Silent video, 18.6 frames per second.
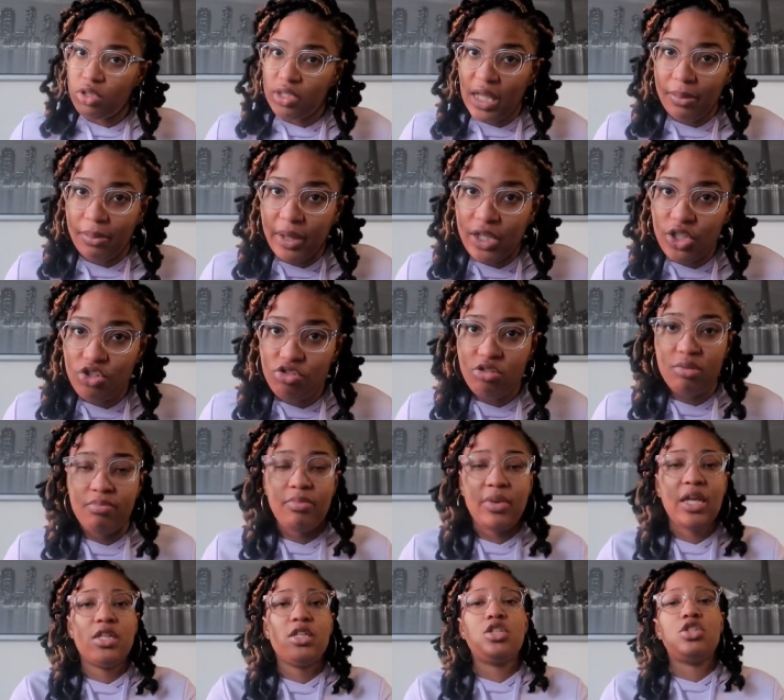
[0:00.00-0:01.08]
start my
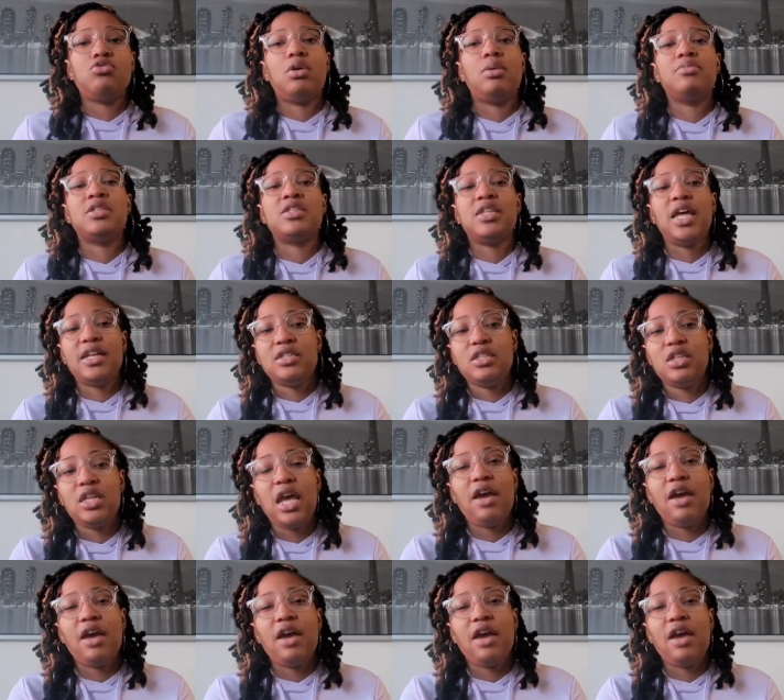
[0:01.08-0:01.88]
treatment so i'm starting